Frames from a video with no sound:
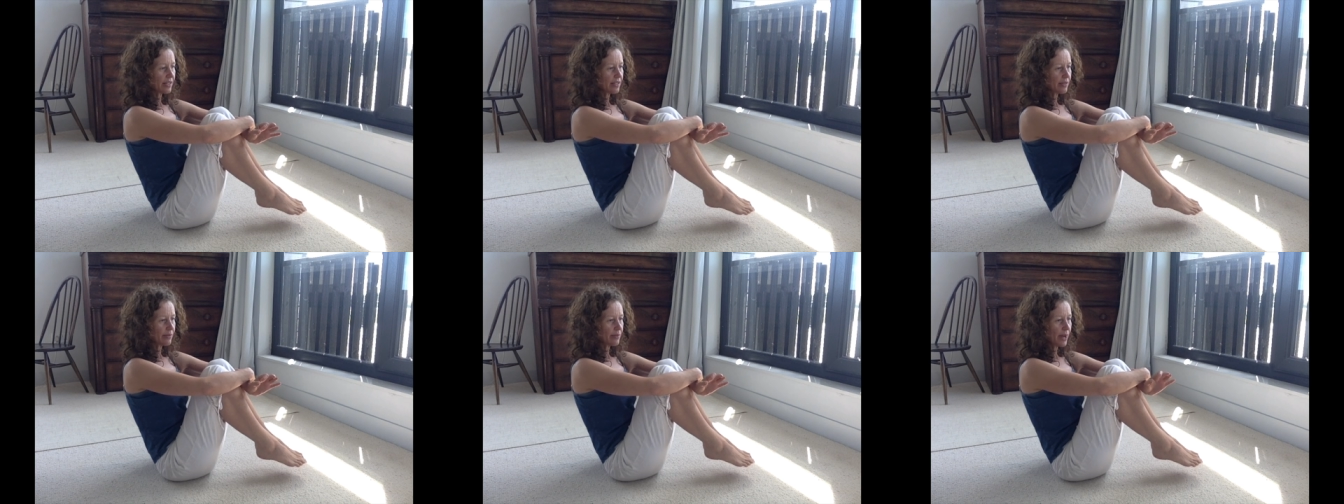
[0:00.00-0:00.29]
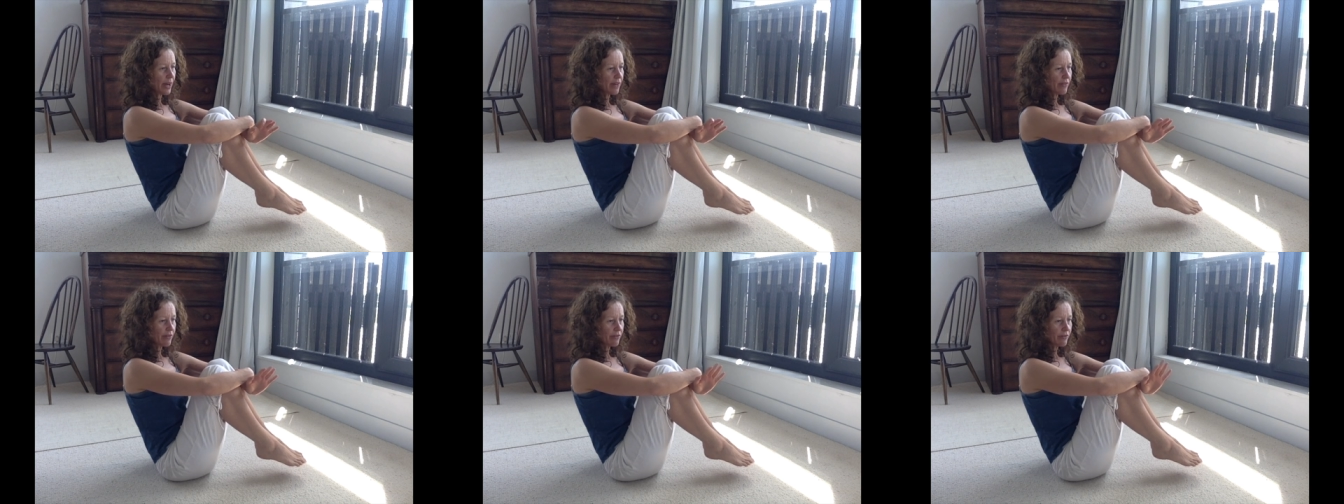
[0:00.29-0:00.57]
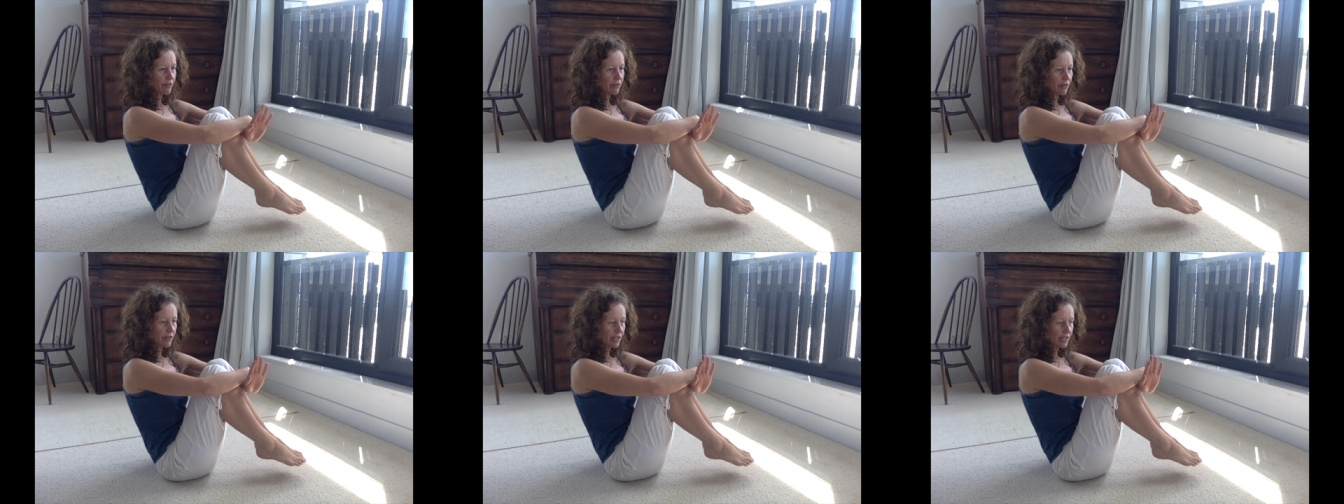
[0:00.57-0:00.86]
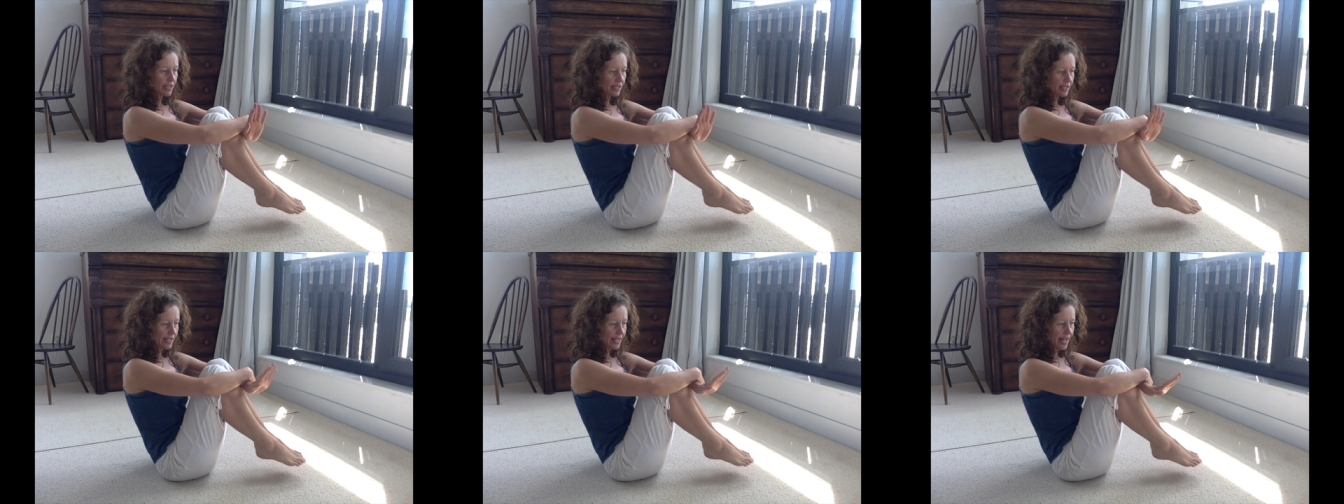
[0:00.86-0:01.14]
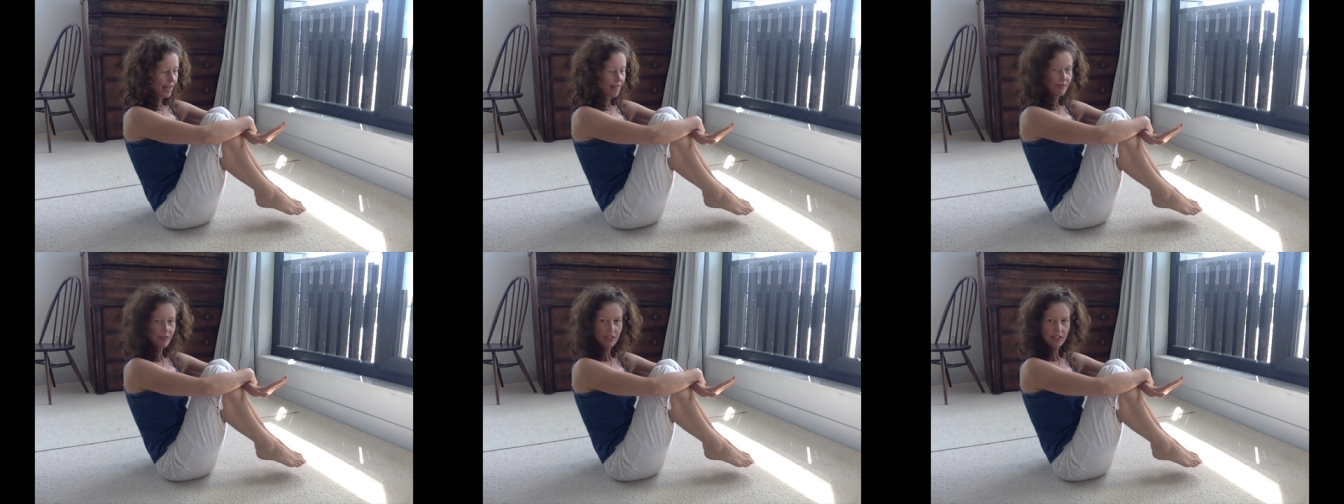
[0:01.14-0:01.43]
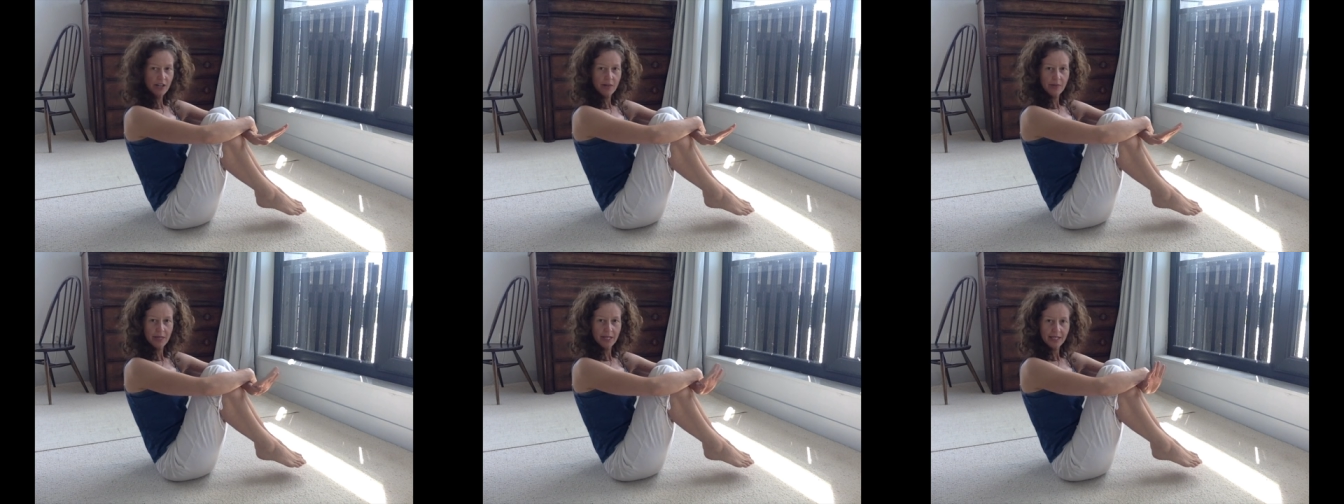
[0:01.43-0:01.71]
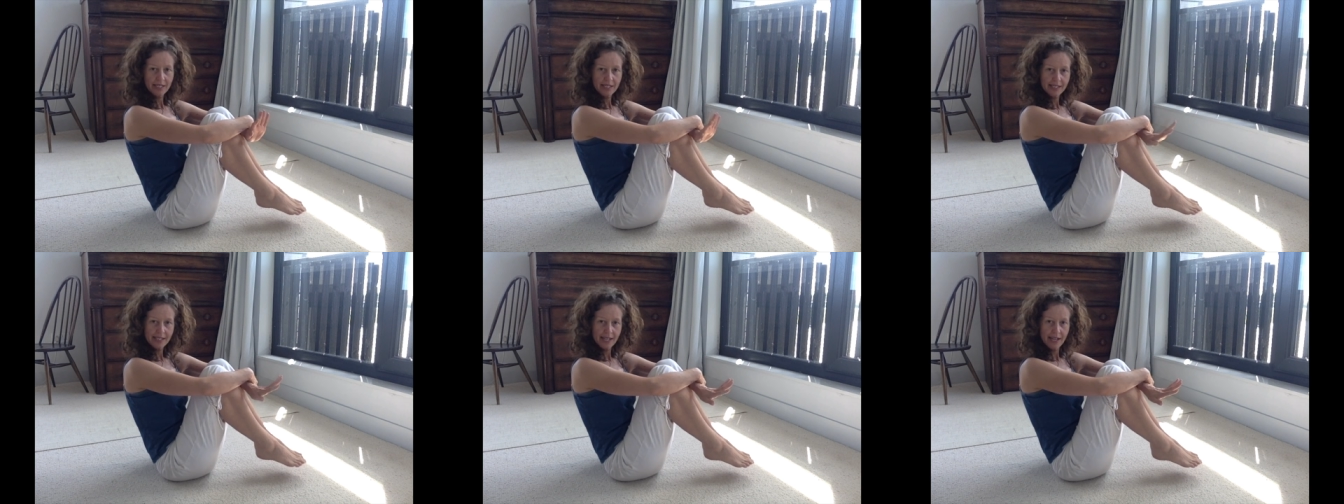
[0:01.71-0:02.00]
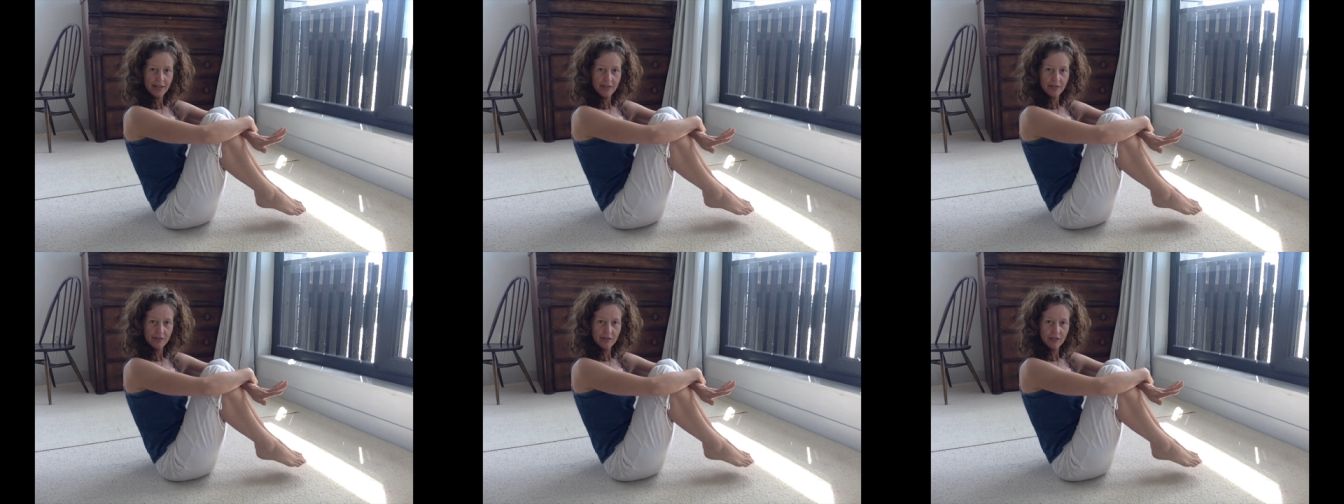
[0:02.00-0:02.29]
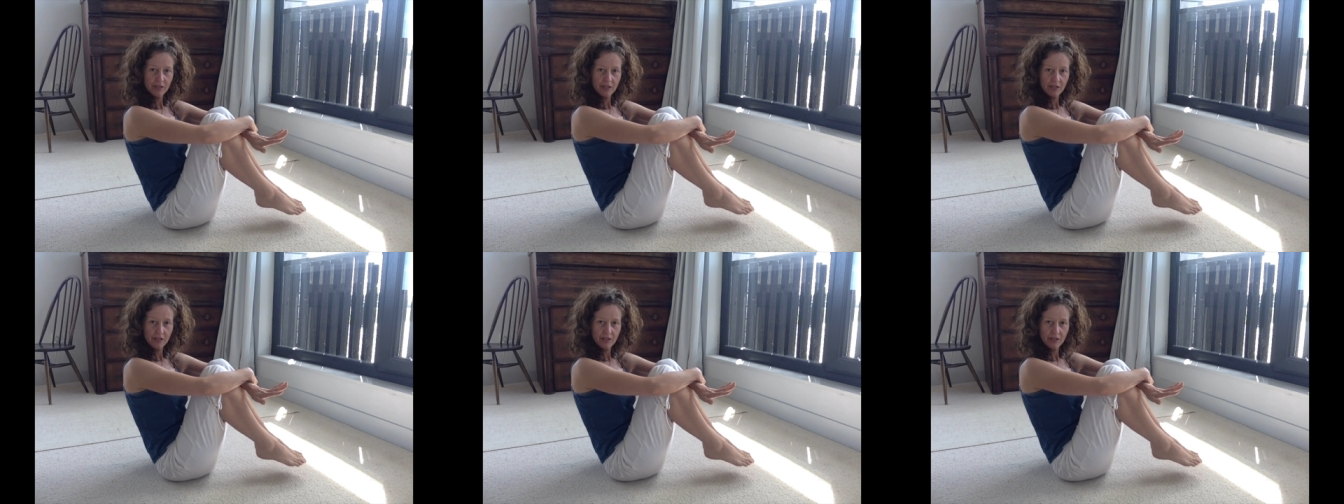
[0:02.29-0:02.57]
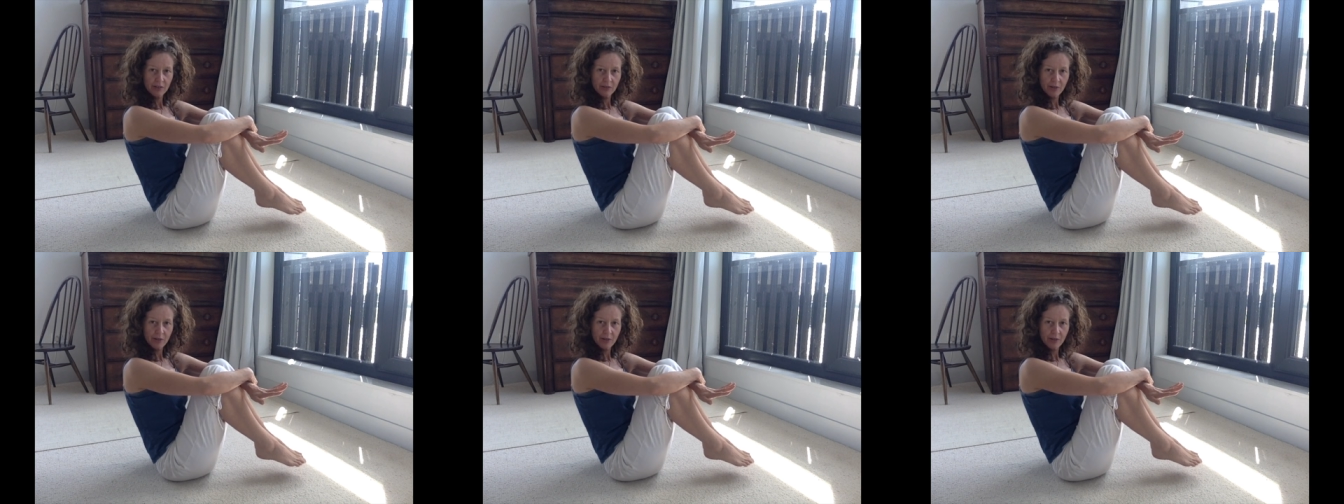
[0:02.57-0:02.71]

the pelvic floor is never coming down the